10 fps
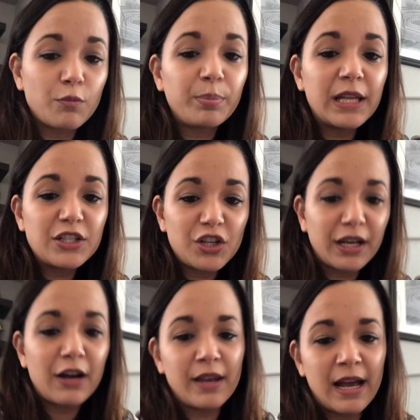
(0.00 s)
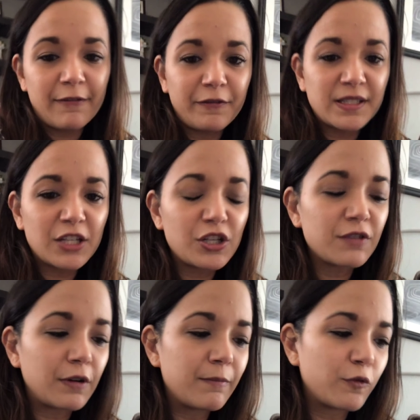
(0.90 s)
Please check out,
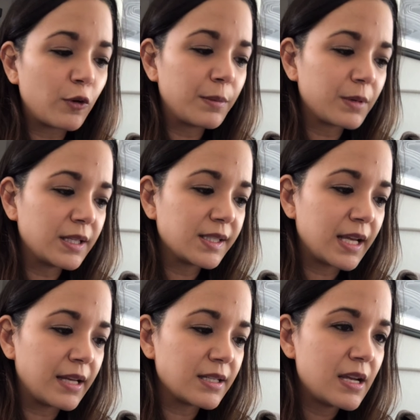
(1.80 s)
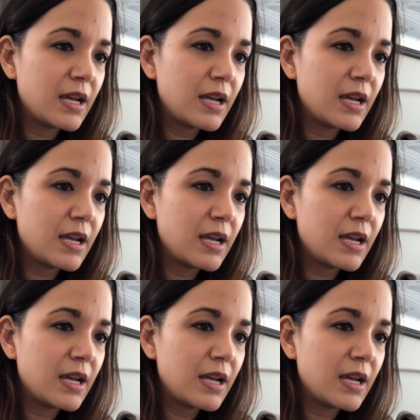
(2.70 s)
Physicians for Informed Consent.